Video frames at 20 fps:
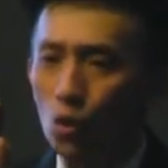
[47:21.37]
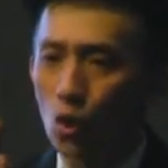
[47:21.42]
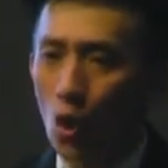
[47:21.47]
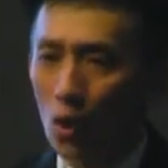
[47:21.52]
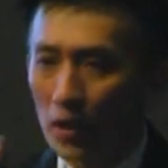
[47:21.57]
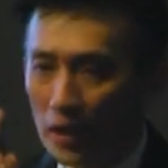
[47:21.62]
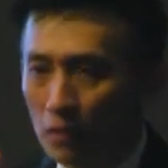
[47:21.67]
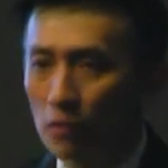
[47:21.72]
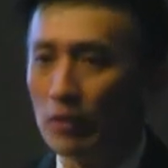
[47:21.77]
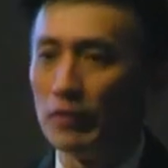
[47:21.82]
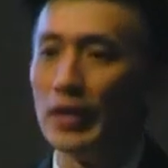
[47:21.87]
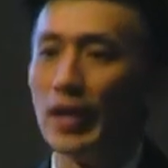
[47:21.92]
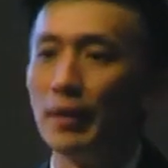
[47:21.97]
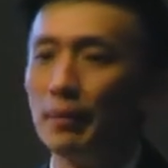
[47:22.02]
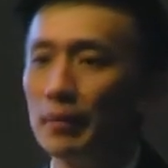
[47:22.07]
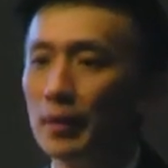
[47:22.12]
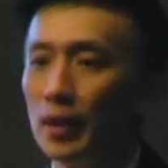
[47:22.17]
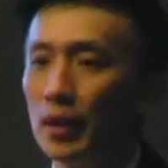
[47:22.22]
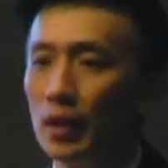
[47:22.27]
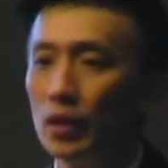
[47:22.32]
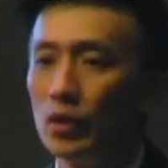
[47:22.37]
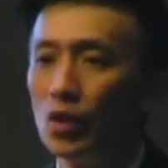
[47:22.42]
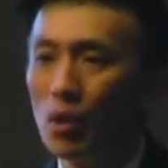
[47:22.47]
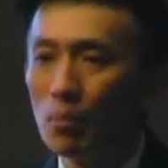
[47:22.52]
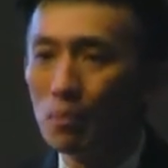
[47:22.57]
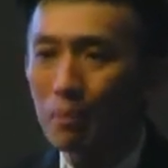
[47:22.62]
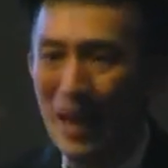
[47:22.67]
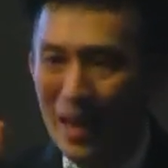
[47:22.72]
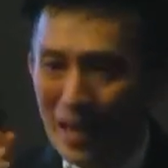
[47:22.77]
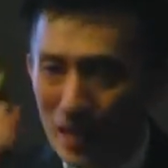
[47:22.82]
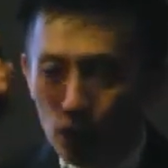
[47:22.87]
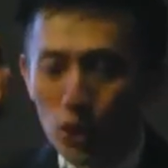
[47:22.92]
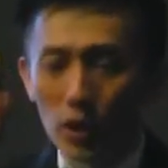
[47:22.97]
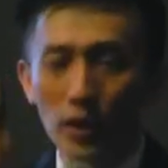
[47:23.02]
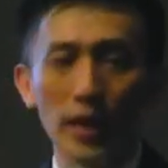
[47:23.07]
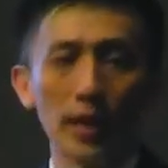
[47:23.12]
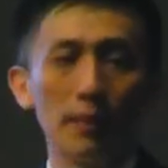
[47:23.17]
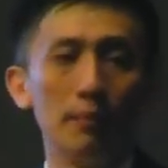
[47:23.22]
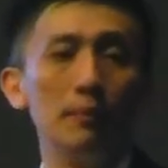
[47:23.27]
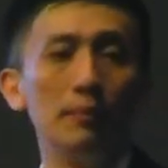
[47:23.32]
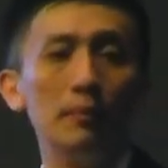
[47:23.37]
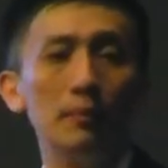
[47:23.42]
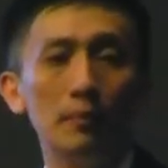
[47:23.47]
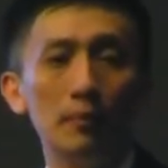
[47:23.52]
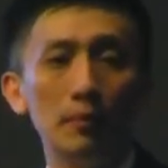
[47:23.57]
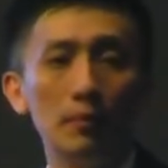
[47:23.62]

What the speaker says: connect with them, not managing them.